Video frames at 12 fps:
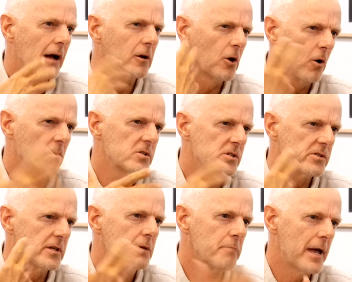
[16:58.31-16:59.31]

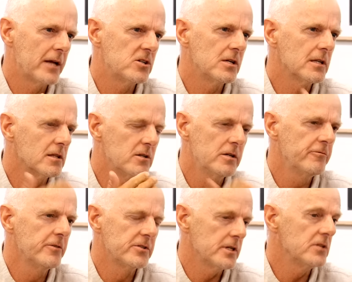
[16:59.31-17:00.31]
unconsciously imagining the difference